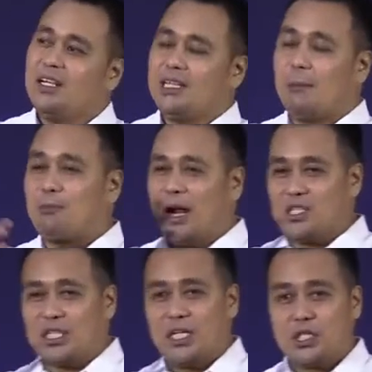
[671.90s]
The
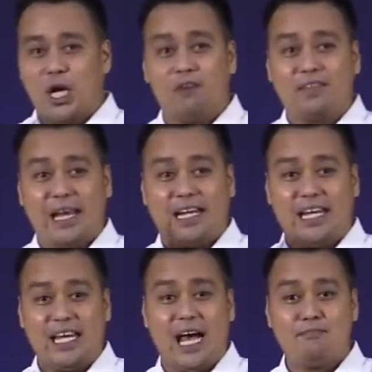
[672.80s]
presence of the
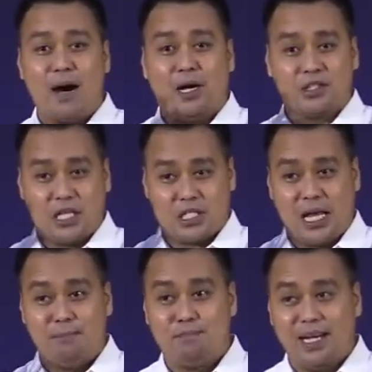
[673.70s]
idea about his
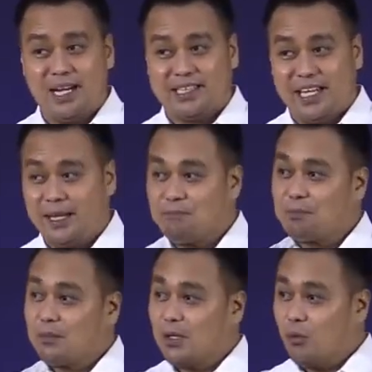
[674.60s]
ability
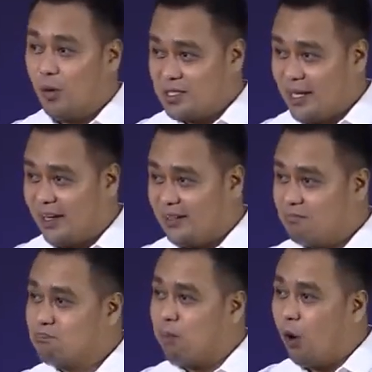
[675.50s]
was there.
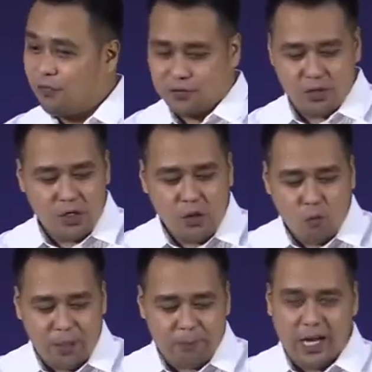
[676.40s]
Both
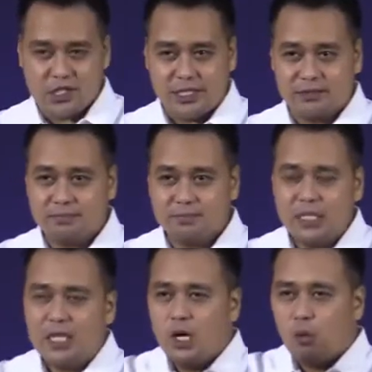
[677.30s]
were present.
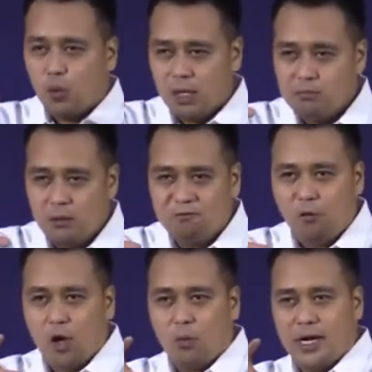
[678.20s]
We'll move
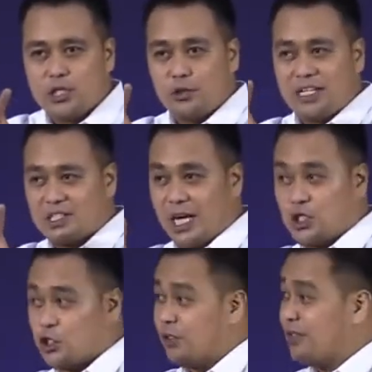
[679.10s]
forward to the
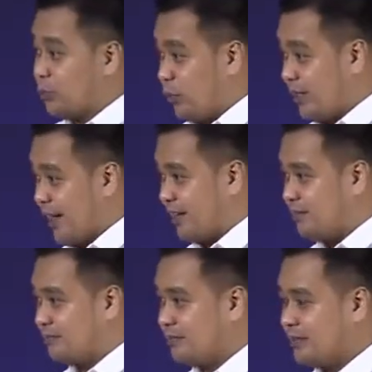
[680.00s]
section that we read.